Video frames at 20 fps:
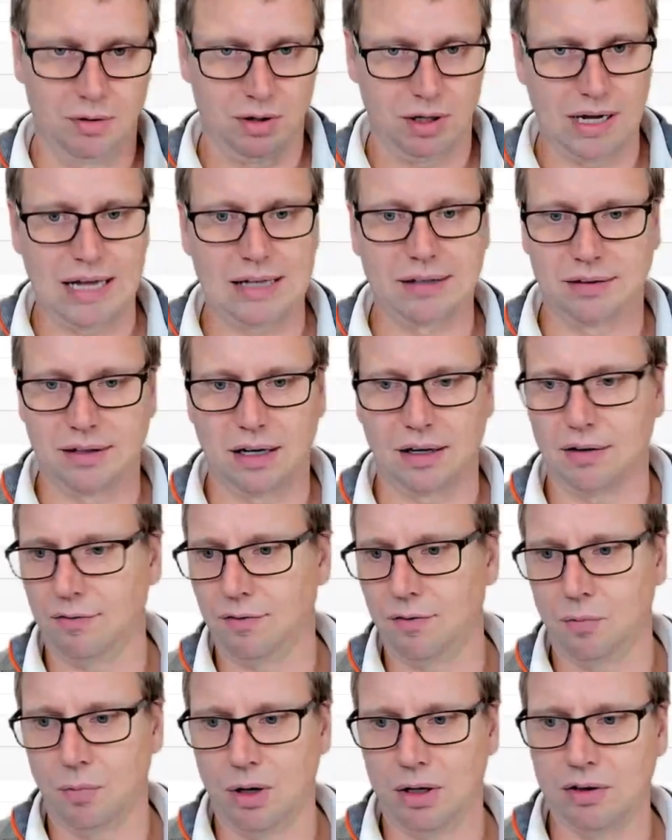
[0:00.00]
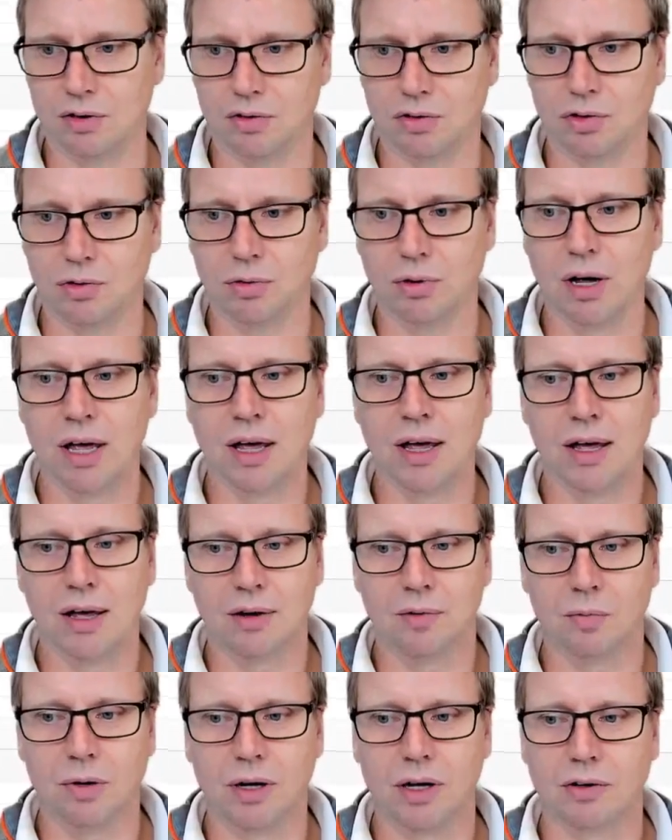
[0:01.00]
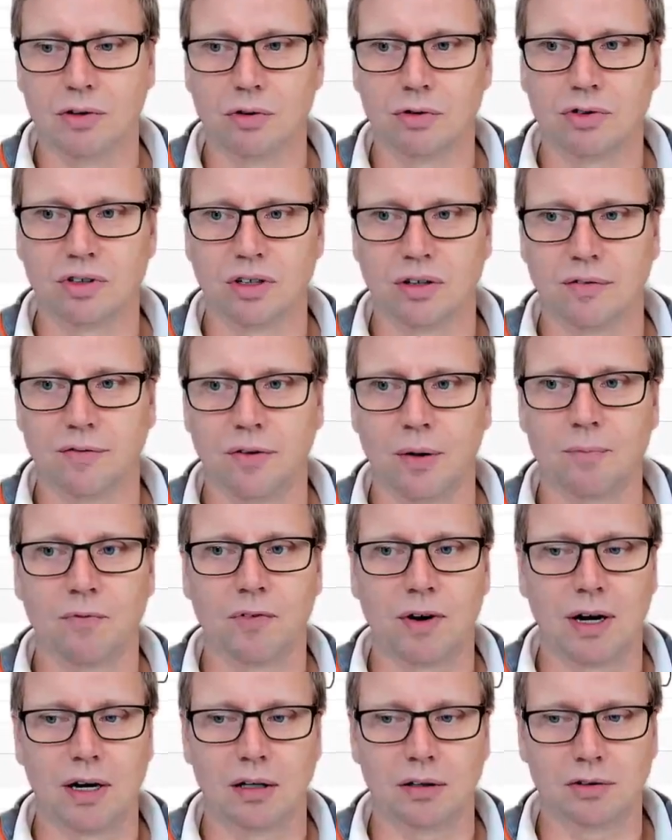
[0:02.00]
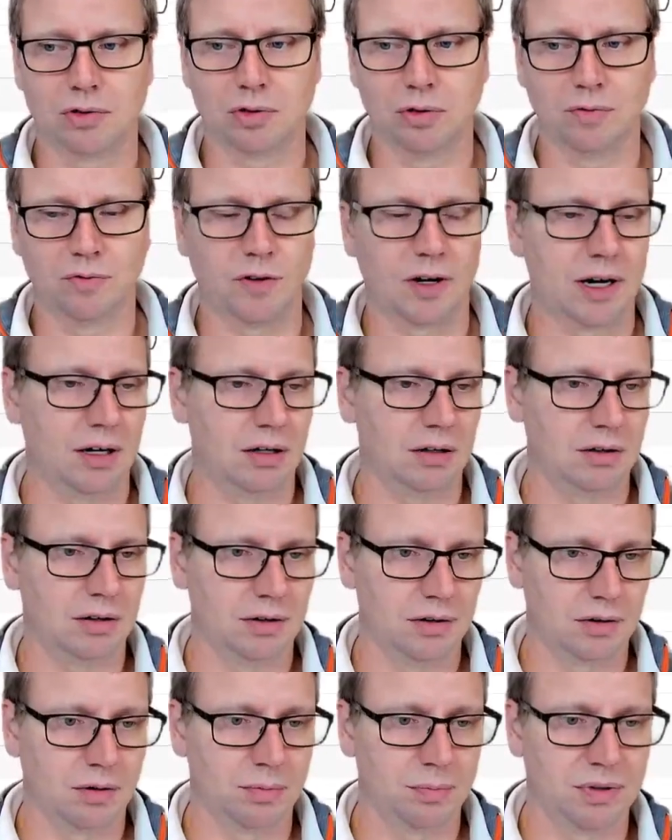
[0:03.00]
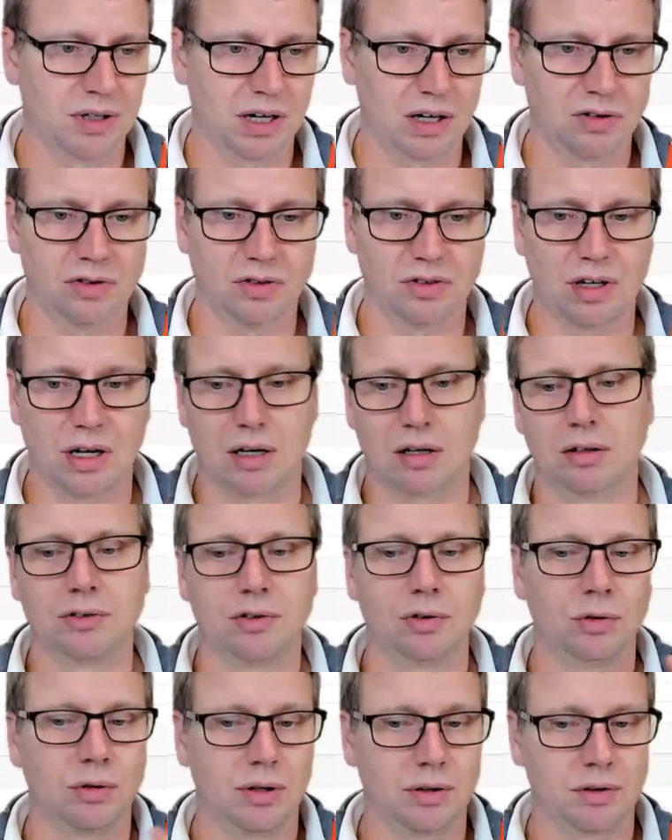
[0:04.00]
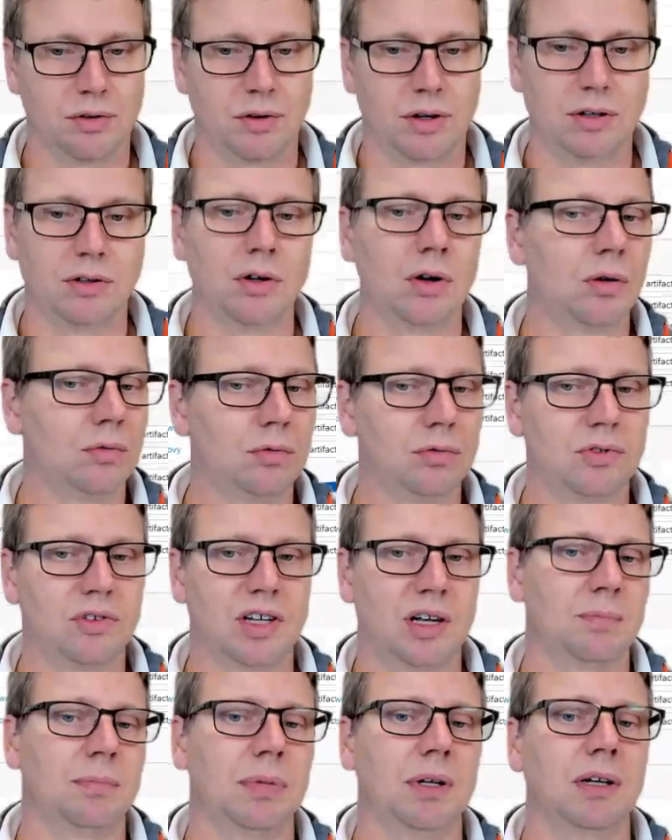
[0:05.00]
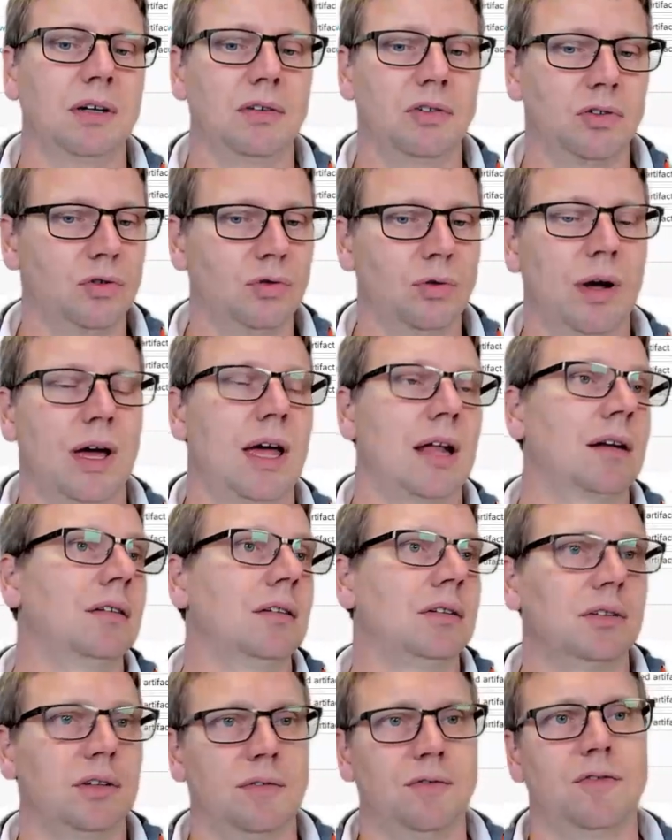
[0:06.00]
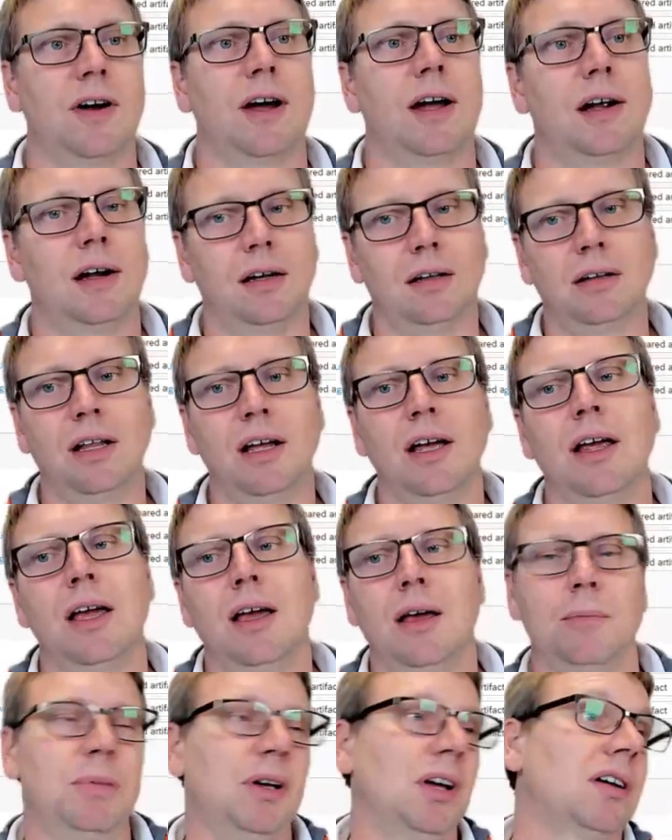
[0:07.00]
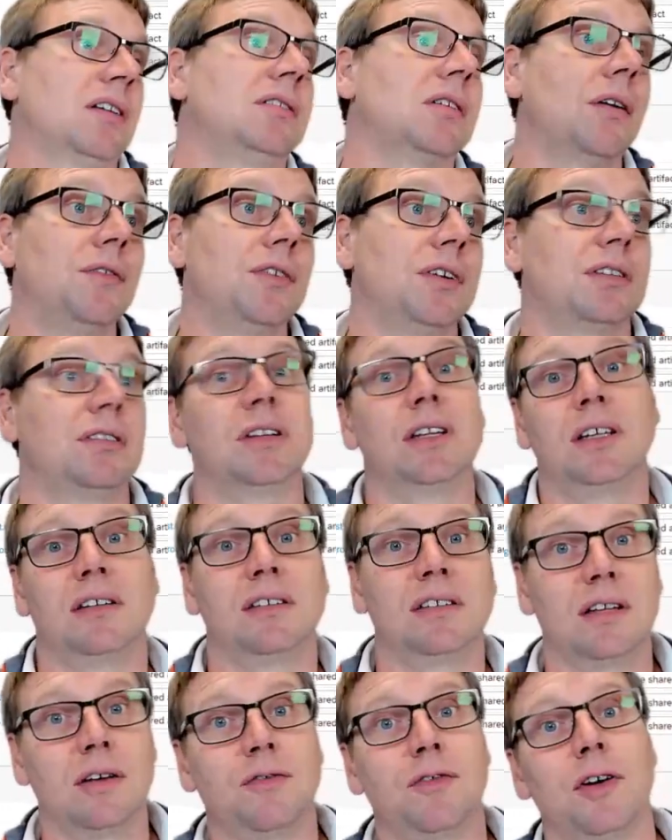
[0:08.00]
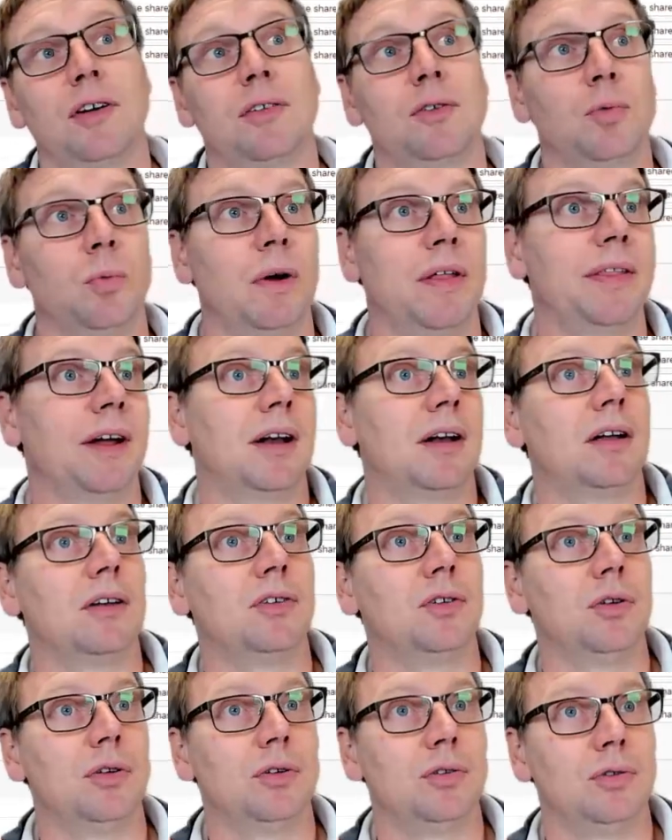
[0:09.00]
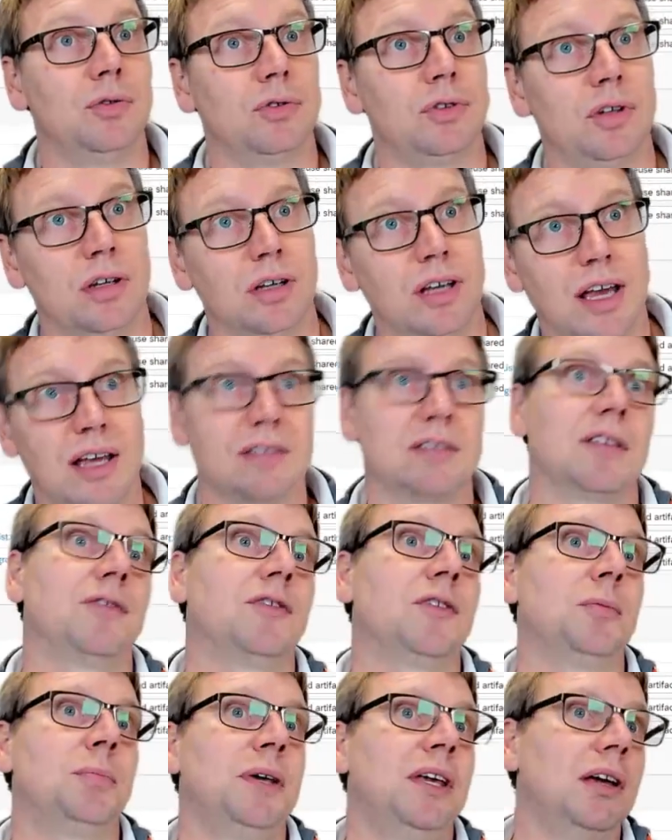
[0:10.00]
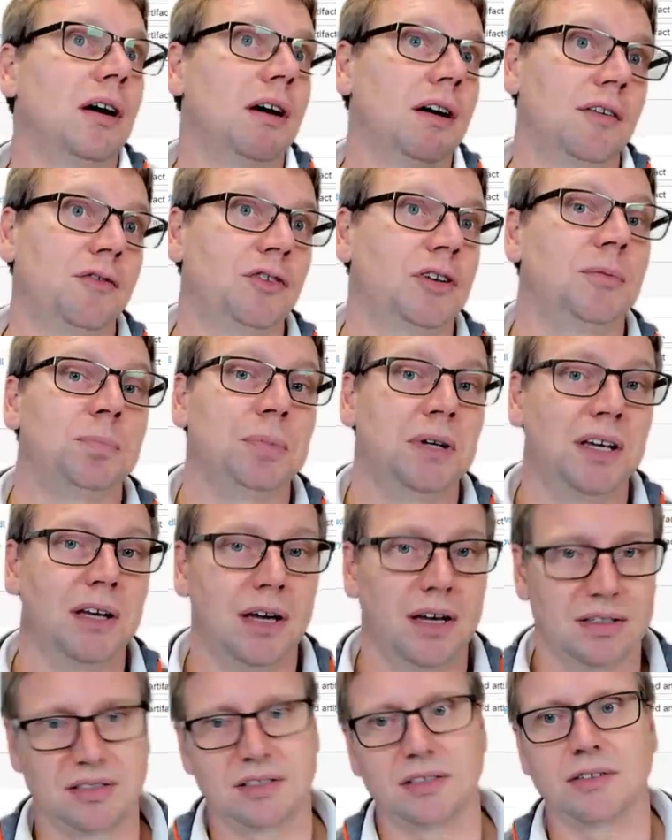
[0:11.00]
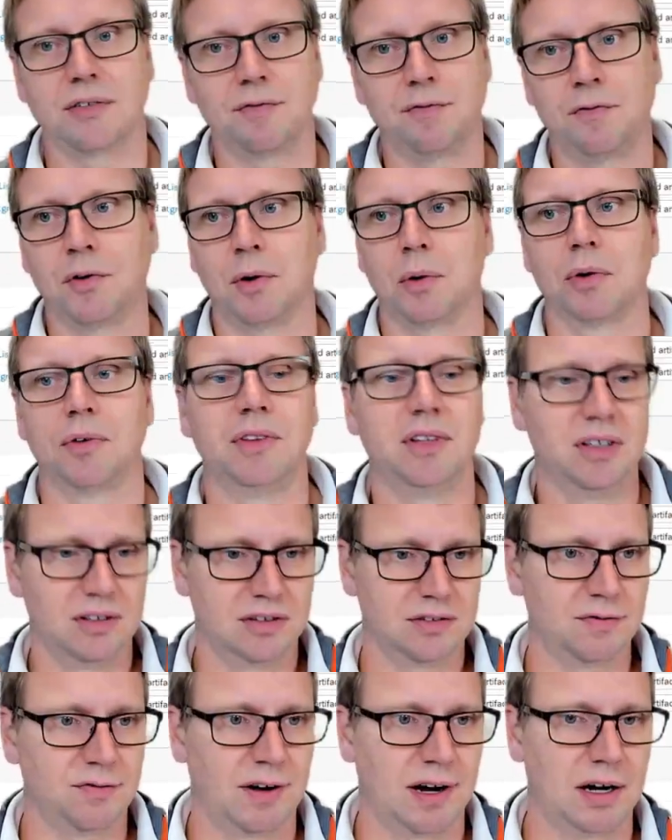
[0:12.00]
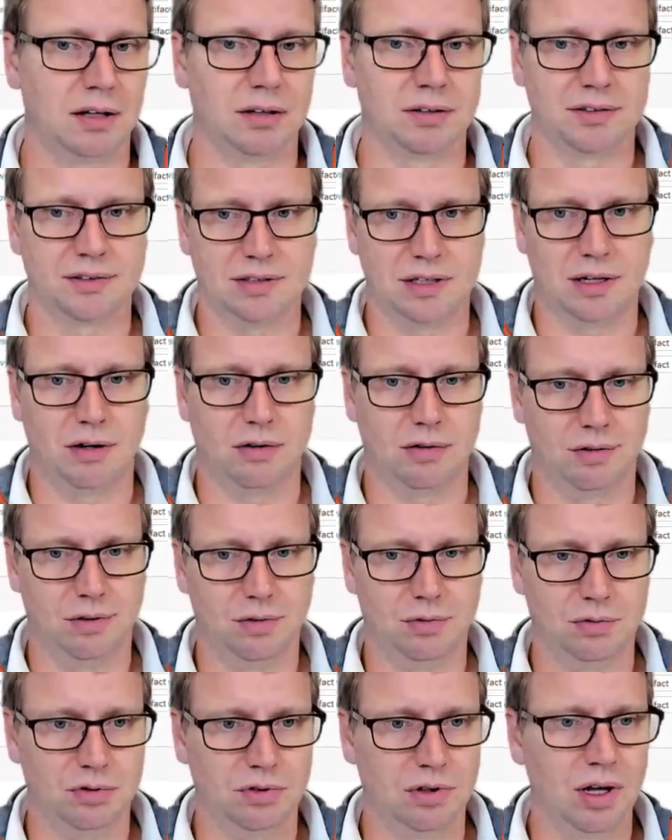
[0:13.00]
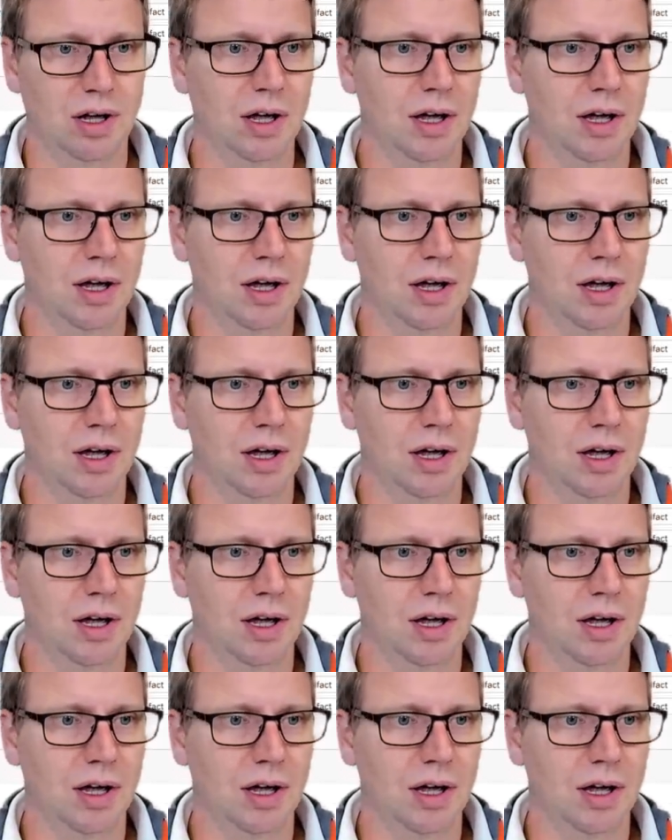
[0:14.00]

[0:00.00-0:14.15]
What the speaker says: add that if we wanted to. We are using from file to file communication channels. You can create your own template to handle the file, because obviously it's different whether or not you're using SFTP or FTPS for these file scenarios.